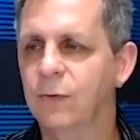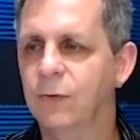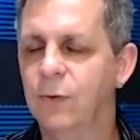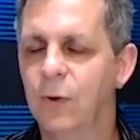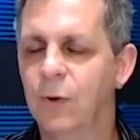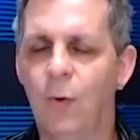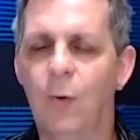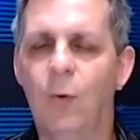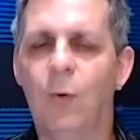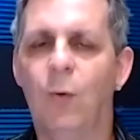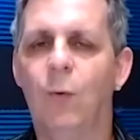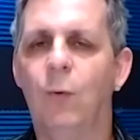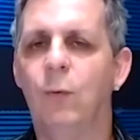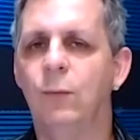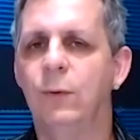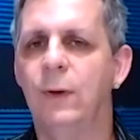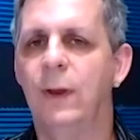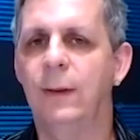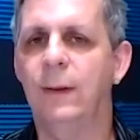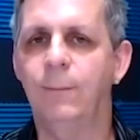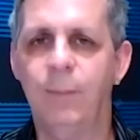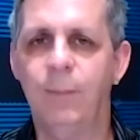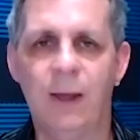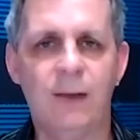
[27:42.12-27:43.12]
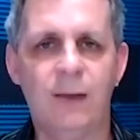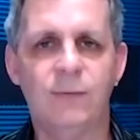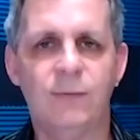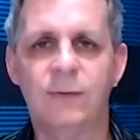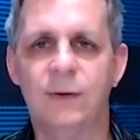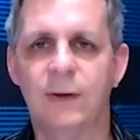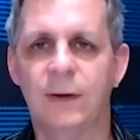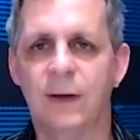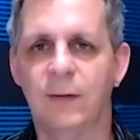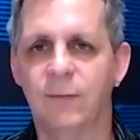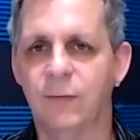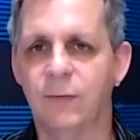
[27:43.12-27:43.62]
the tone and
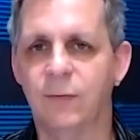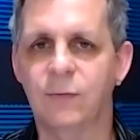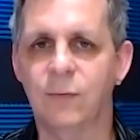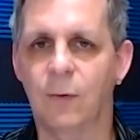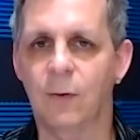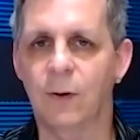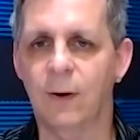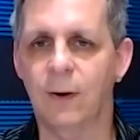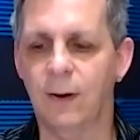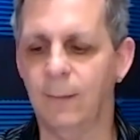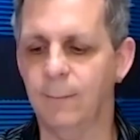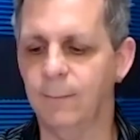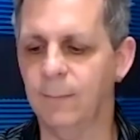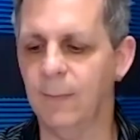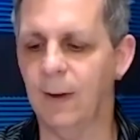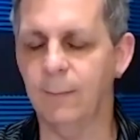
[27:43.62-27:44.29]
pacing of a story.